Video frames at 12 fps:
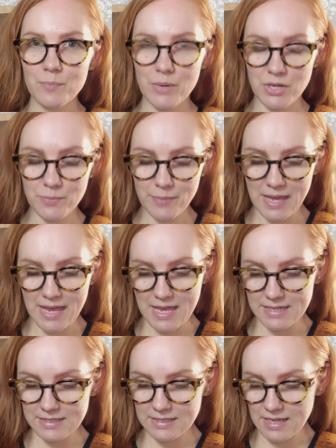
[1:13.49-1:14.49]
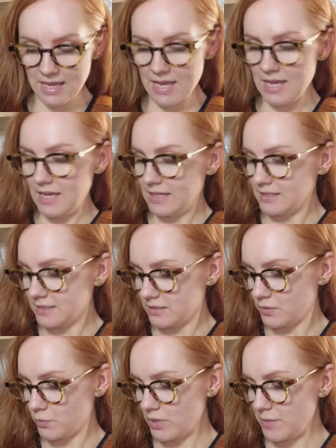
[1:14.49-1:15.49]
bottom band and
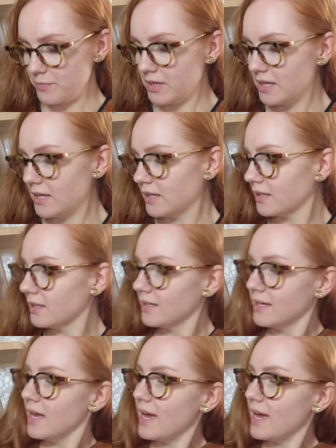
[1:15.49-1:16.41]
ribbing